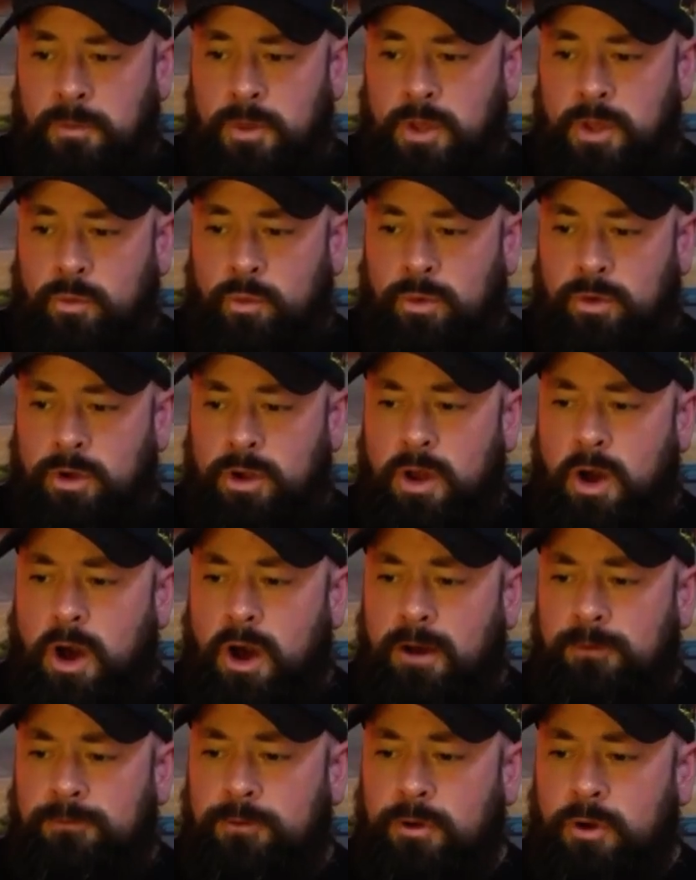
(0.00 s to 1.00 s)
We're going to
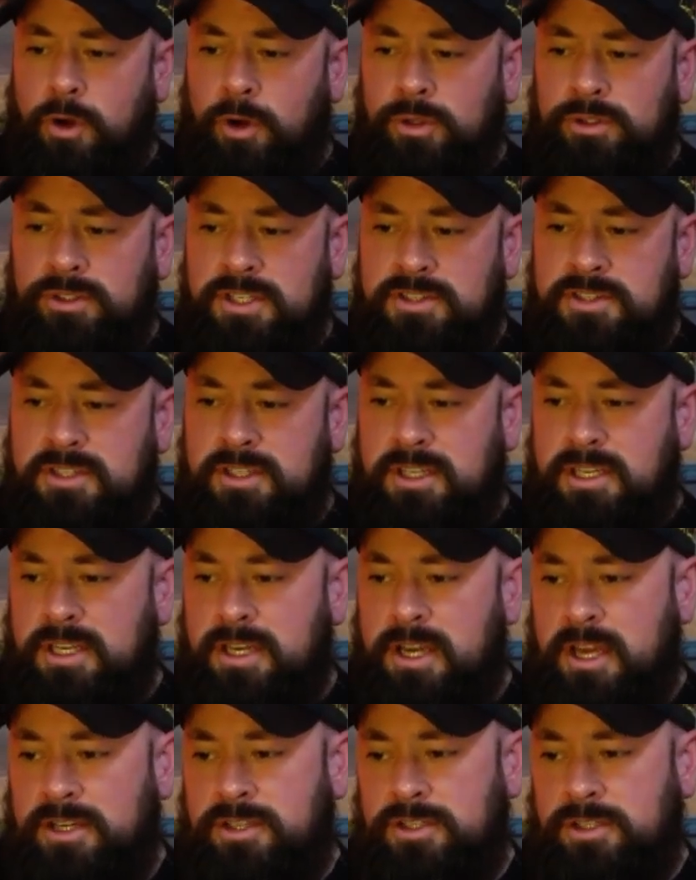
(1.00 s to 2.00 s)
offer a holistic
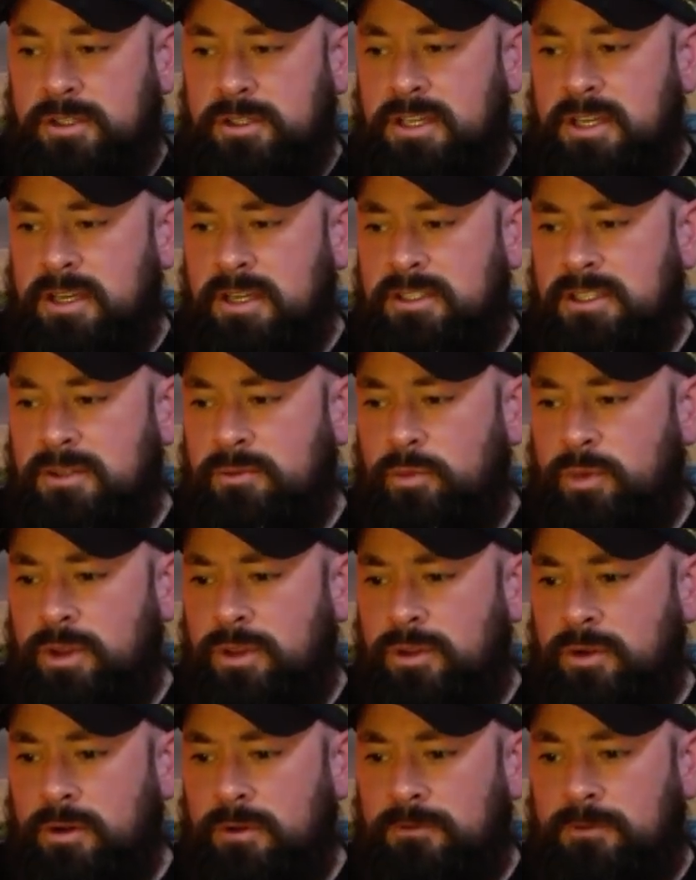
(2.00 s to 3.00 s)
connection, connecting
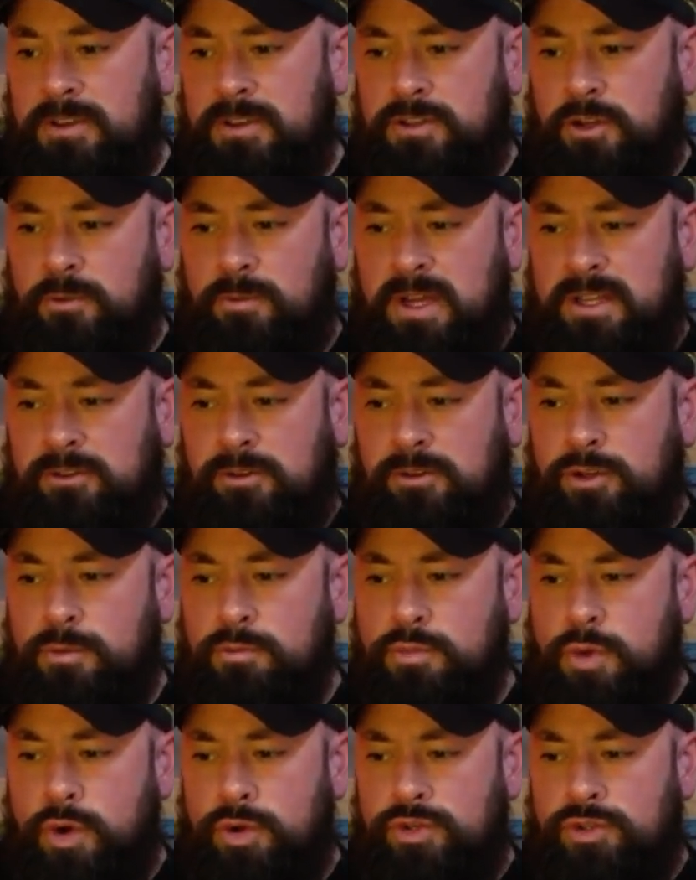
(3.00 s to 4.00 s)
with your physical, mental, and
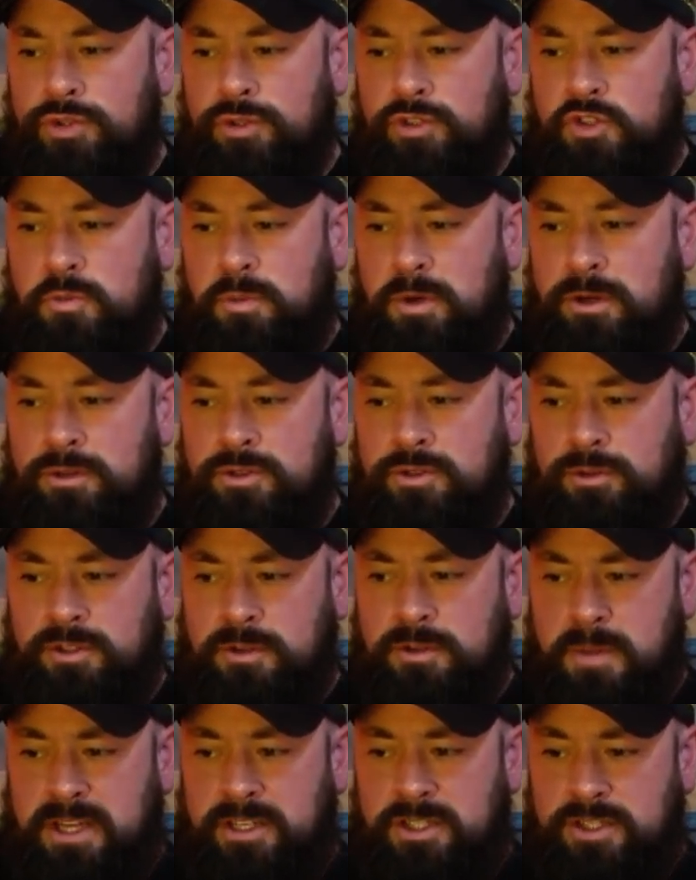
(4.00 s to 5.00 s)
emotional, spiritual
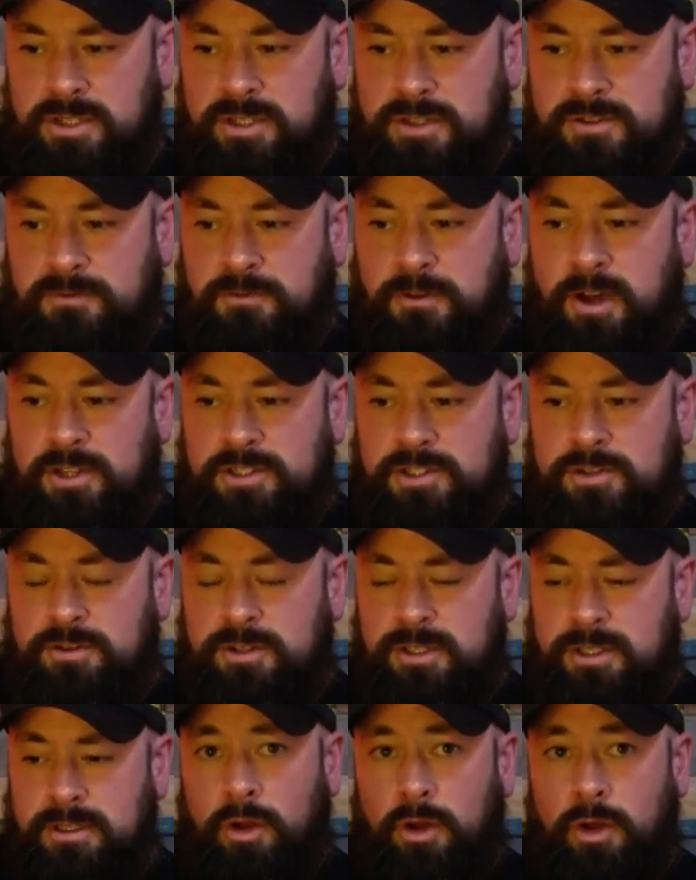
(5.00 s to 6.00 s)
dimensions,
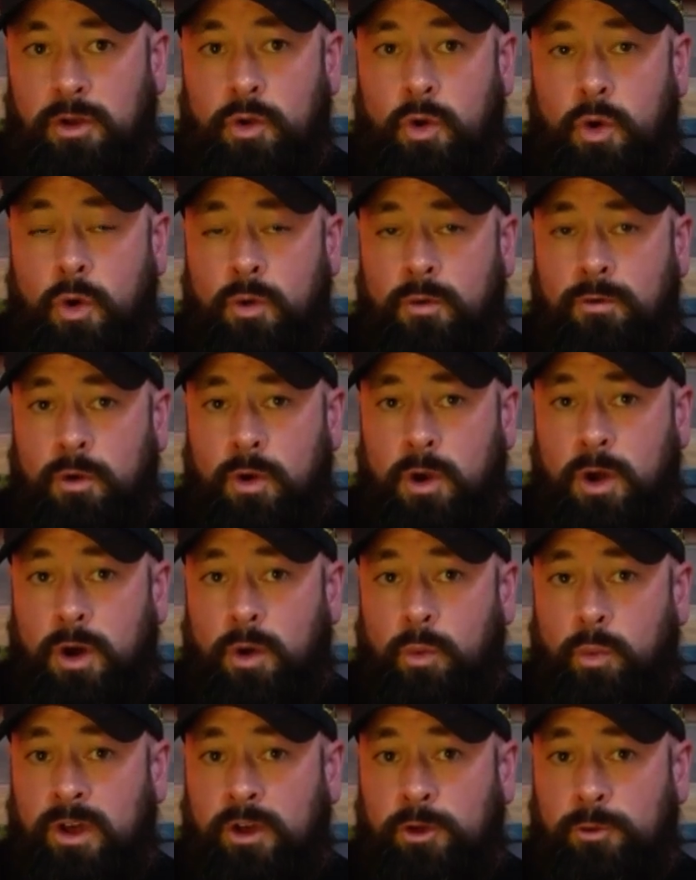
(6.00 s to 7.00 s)
fostering an
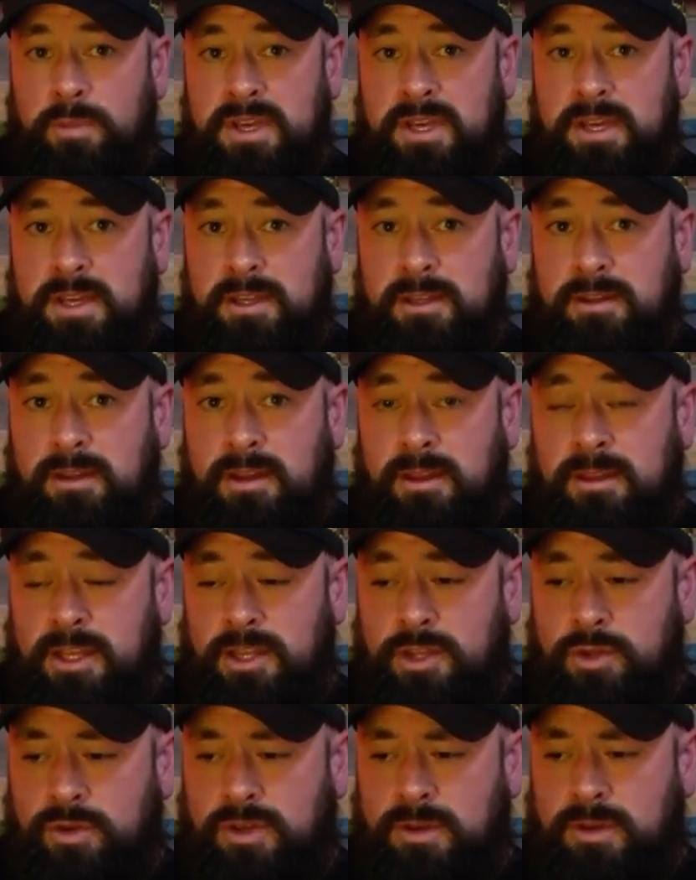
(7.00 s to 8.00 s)
overall well-being that
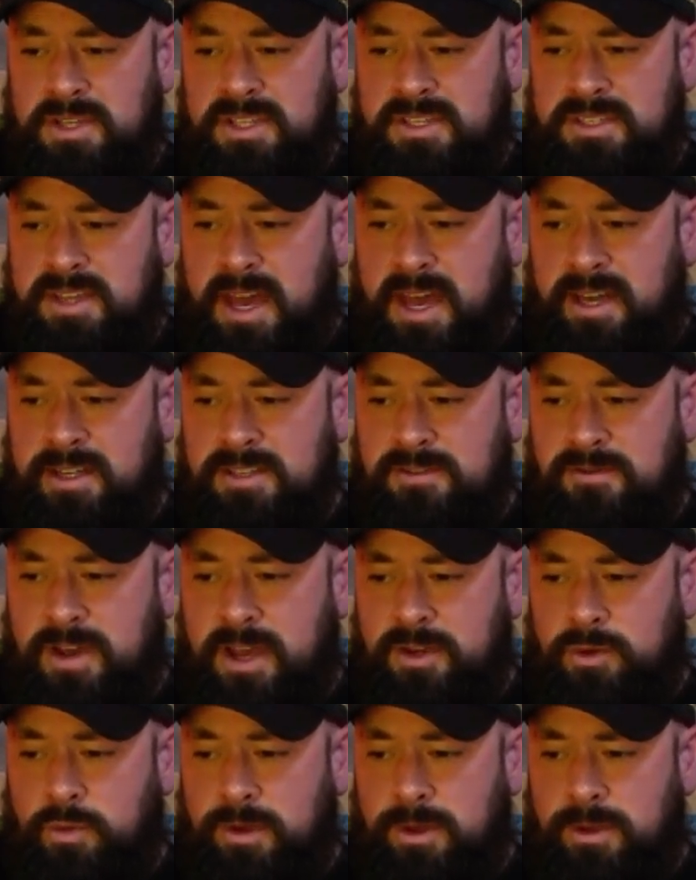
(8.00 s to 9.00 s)
you can be
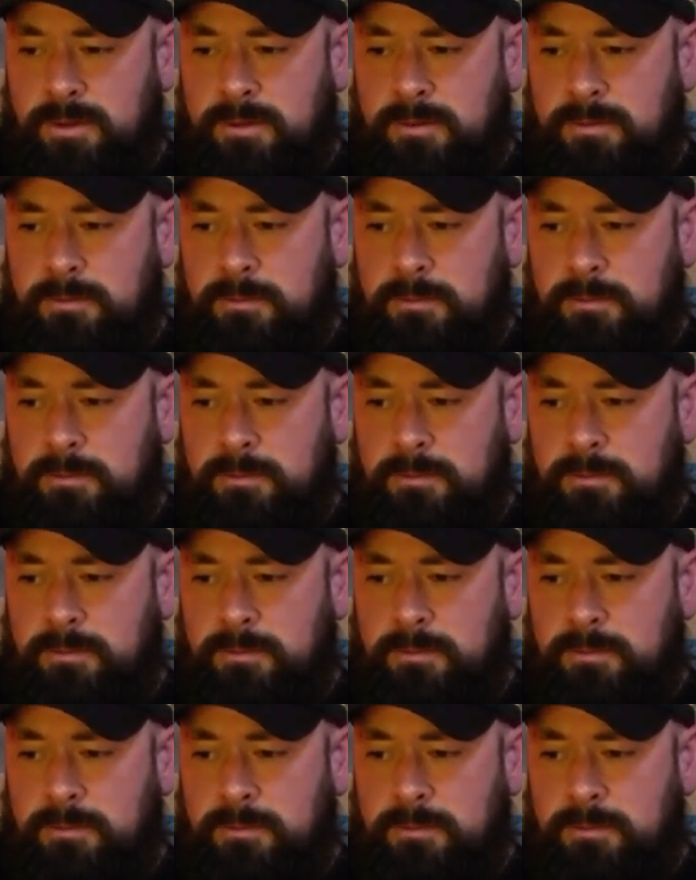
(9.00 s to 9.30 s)
satisfied with.